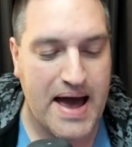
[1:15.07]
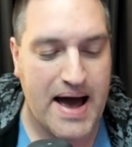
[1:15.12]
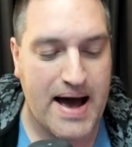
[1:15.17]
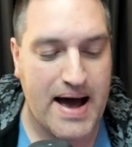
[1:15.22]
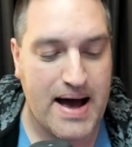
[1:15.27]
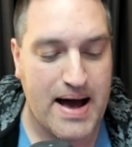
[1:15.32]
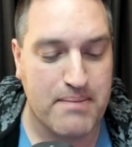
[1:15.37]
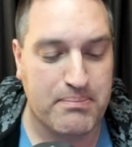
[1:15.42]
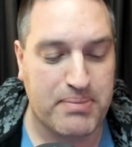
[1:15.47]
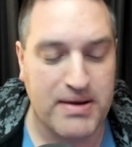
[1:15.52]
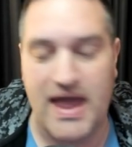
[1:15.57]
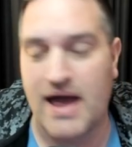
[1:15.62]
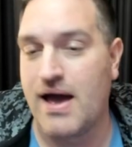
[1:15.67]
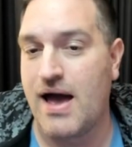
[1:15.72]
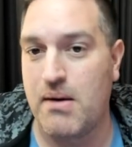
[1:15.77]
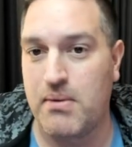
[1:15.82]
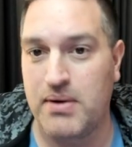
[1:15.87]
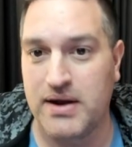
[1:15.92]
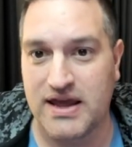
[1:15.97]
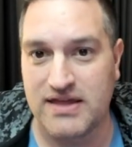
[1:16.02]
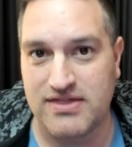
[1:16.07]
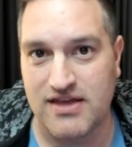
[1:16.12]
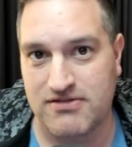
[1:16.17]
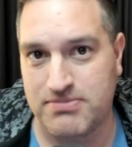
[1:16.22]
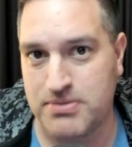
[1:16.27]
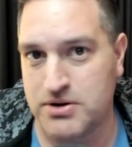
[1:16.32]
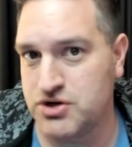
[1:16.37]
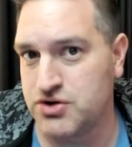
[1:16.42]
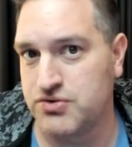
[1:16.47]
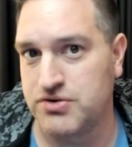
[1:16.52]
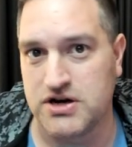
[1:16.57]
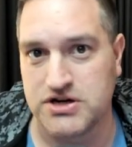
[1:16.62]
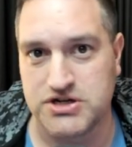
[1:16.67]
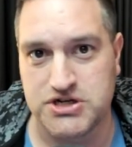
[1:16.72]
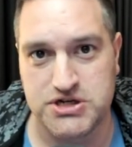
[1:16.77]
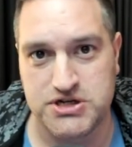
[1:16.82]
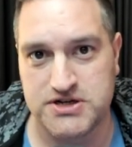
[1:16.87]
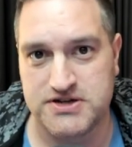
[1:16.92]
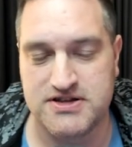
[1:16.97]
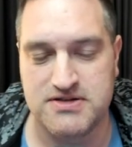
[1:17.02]
But yeah, I want to get that special
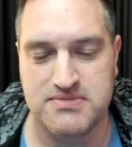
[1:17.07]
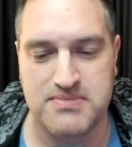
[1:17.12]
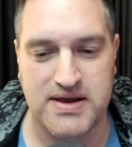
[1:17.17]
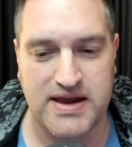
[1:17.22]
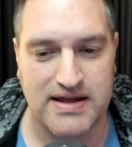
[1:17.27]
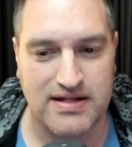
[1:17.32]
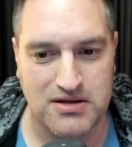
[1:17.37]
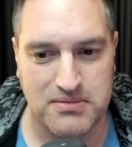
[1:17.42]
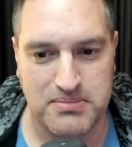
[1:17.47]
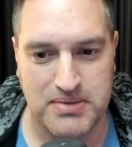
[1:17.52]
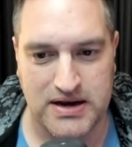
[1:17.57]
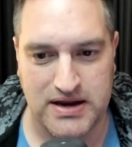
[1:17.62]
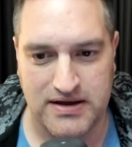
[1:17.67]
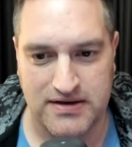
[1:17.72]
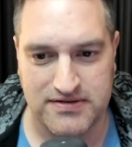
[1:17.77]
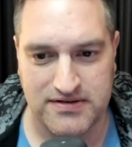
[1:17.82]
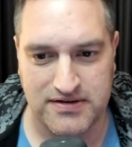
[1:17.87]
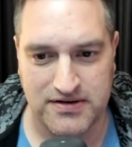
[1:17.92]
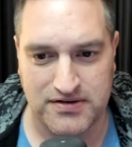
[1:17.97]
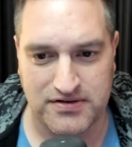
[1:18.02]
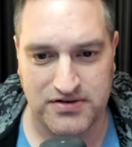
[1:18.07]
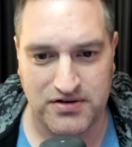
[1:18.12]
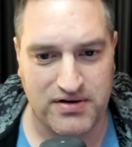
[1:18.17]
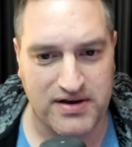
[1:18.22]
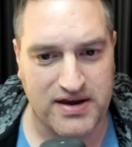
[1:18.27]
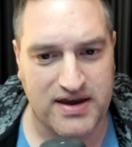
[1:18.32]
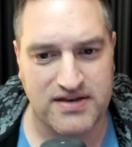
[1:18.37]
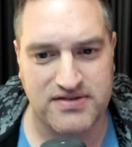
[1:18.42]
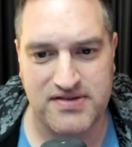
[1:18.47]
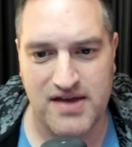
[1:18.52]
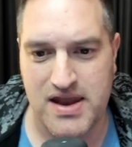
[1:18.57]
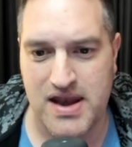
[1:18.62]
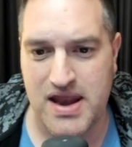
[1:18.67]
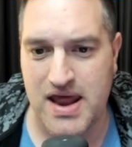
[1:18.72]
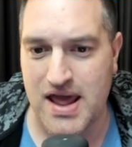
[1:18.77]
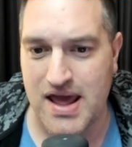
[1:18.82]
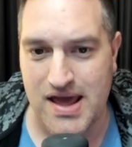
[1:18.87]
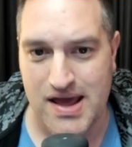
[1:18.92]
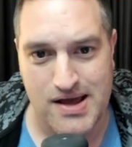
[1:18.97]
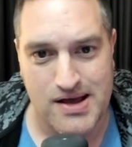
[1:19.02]
reduction just to make it a little bit easier. So like I said,
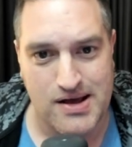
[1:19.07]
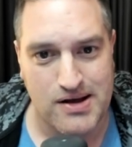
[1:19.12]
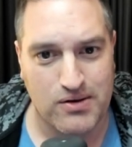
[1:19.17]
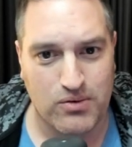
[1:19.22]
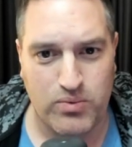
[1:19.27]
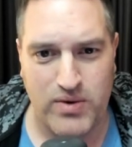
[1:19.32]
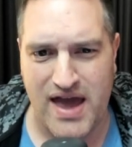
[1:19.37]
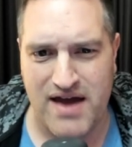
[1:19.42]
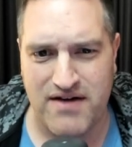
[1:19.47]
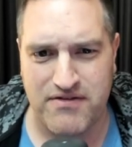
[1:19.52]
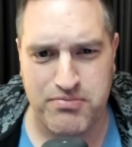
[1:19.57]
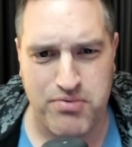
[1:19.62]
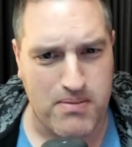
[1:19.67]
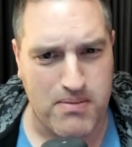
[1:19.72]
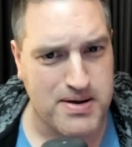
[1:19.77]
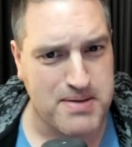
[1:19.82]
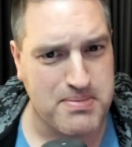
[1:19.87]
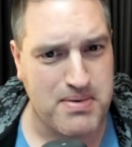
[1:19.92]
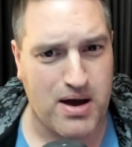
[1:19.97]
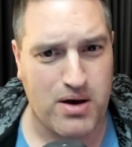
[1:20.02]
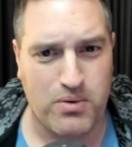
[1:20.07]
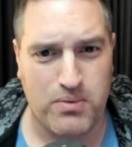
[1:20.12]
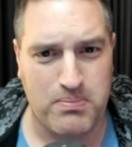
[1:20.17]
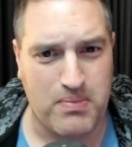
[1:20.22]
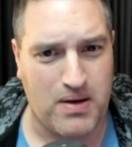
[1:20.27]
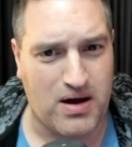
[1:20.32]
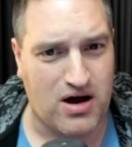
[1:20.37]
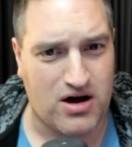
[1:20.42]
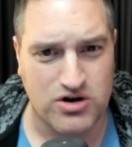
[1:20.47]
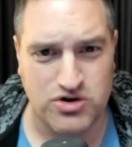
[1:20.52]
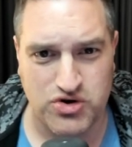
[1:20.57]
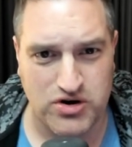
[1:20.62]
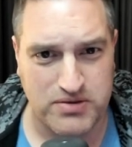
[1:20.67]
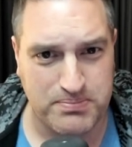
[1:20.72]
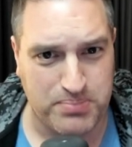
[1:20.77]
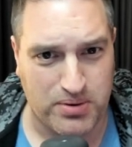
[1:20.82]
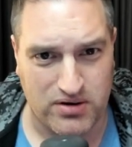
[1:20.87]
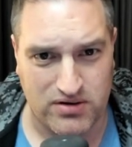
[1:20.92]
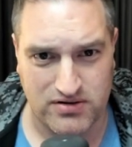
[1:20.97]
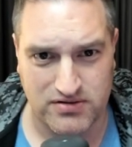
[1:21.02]
we have probably about
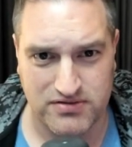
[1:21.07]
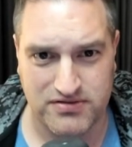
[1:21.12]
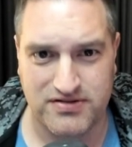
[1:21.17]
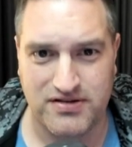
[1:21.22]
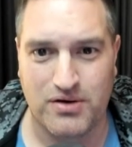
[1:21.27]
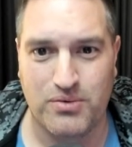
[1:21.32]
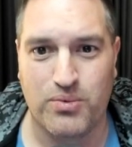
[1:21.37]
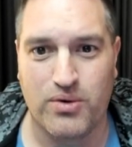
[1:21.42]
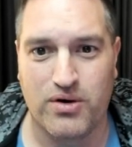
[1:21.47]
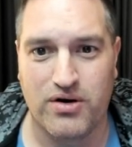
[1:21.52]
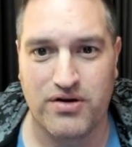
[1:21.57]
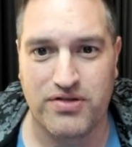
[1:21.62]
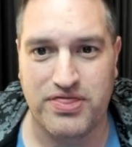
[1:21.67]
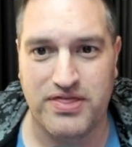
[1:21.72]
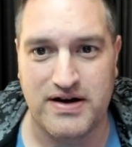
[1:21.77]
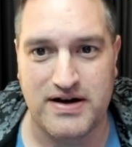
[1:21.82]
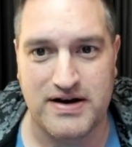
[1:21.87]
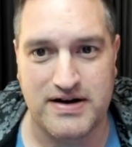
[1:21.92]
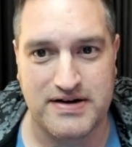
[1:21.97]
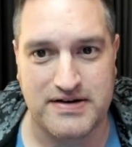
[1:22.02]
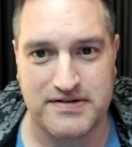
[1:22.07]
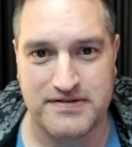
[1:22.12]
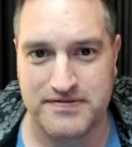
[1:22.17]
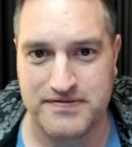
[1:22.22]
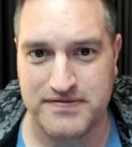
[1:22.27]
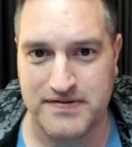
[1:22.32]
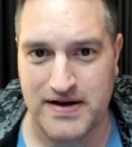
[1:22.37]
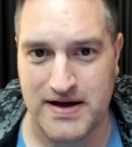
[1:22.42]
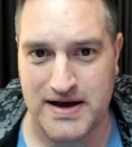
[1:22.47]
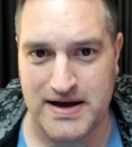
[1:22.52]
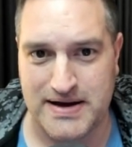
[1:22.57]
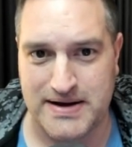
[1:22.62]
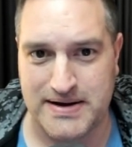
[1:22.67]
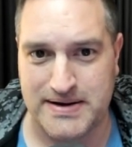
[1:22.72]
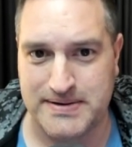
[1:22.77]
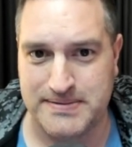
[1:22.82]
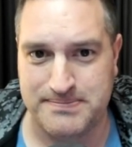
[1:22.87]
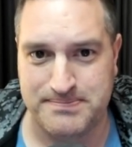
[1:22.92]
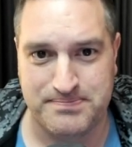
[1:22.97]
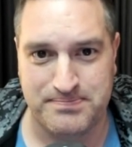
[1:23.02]
100 pulls worth of
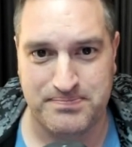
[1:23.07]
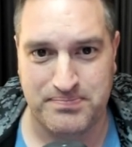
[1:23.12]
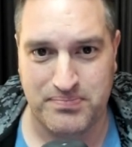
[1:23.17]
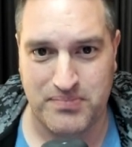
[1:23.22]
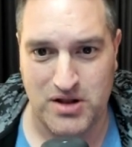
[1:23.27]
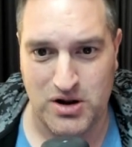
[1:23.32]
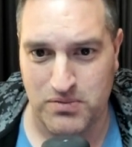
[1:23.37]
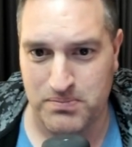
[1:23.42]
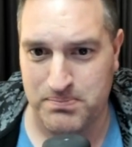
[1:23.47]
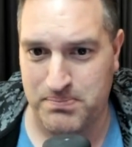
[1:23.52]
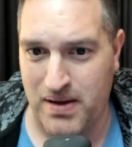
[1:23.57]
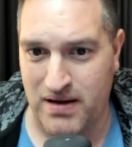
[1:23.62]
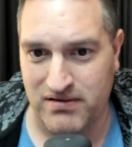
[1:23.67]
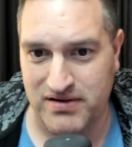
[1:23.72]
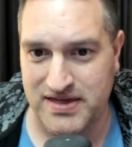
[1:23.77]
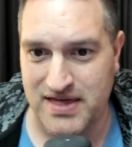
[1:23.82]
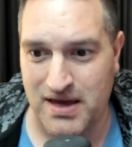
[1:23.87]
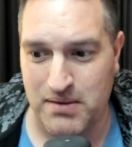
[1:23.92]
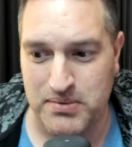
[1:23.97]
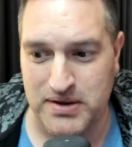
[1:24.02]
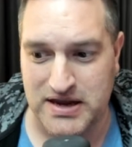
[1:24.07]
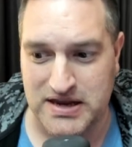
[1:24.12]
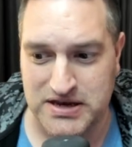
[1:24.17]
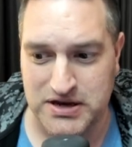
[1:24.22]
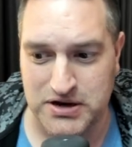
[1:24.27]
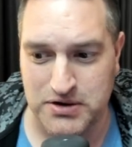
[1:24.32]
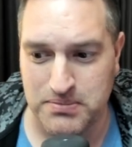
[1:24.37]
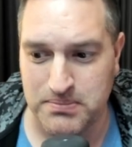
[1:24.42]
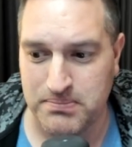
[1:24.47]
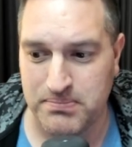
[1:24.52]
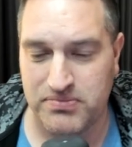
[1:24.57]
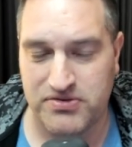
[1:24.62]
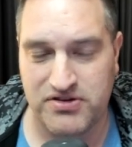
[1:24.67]
Belli that we can do.